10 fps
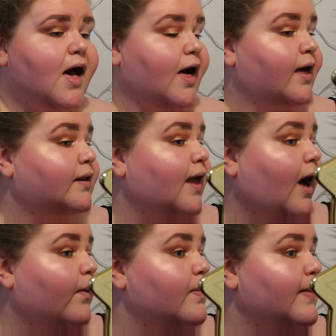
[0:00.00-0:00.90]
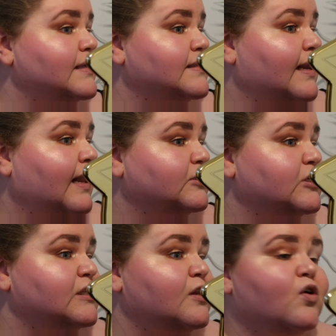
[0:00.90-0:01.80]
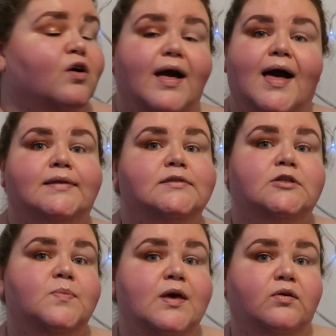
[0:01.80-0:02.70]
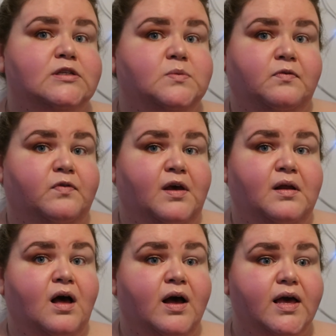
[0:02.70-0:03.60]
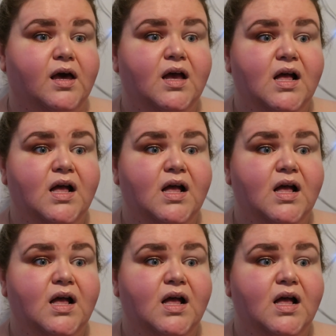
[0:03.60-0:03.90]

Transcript: and how it makes their lashes look, and to be honest with you, like,